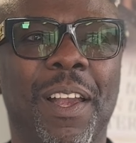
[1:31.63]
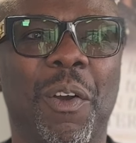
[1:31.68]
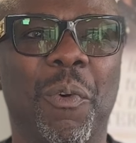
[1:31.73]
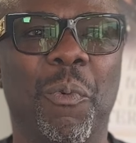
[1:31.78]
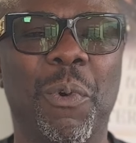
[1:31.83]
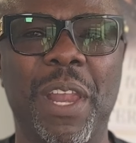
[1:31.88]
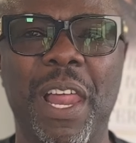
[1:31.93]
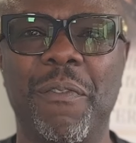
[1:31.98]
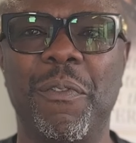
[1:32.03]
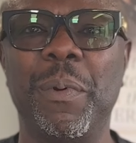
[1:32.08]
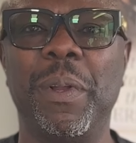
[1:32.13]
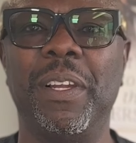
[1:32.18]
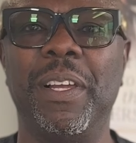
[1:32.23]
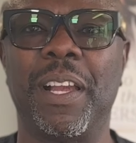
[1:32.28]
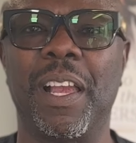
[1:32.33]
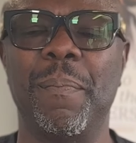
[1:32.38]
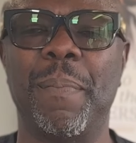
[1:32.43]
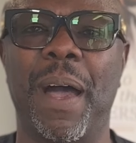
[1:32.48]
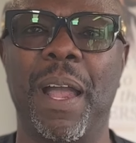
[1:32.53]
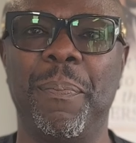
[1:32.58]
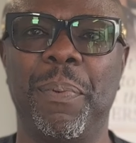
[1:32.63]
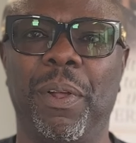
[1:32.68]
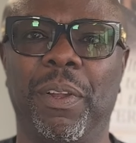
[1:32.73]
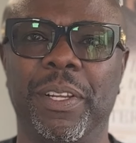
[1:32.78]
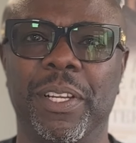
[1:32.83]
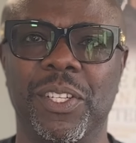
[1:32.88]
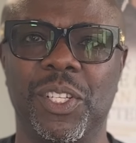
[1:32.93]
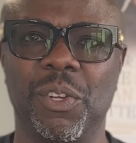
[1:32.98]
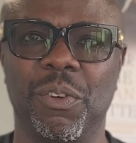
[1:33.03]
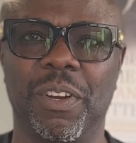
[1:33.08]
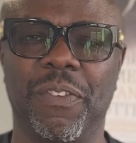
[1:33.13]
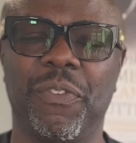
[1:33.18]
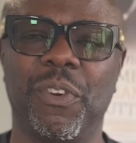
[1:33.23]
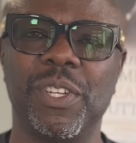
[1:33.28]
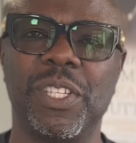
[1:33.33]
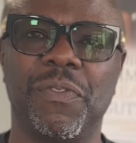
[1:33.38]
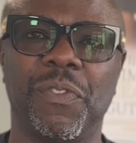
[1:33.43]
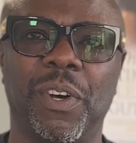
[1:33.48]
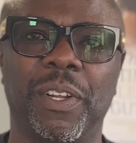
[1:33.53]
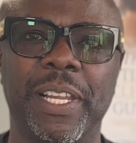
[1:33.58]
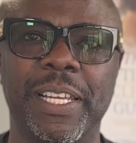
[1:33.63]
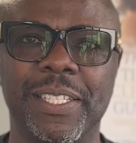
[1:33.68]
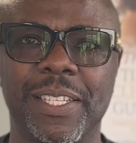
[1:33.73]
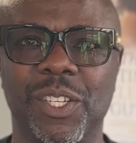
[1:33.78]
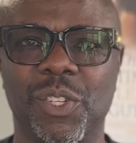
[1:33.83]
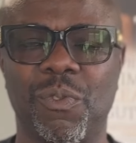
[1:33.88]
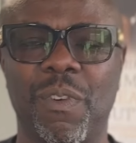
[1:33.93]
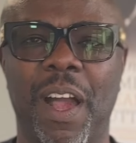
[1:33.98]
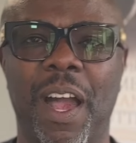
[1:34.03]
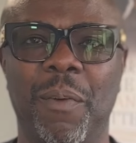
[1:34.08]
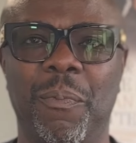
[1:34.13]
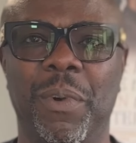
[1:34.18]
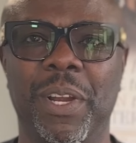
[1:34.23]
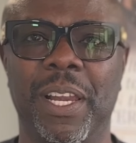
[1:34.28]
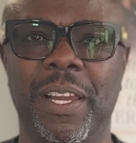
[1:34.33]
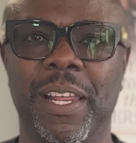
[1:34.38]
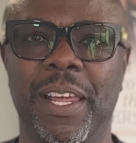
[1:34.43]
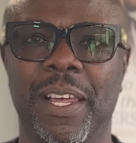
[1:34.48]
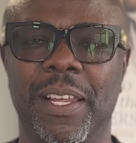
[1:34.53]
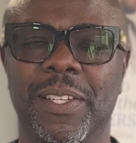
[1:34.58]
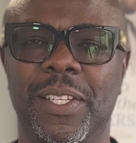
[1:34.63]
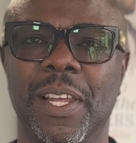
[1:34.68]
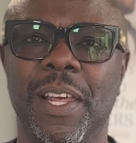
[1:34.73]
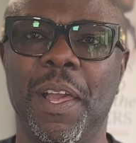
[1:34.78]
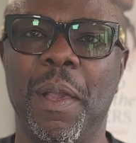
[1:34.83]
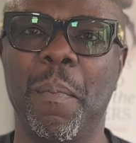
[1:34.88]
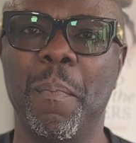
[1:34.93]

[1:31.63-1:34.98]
Whenever we look at bipolar disorder, first of all, let's describe what it is.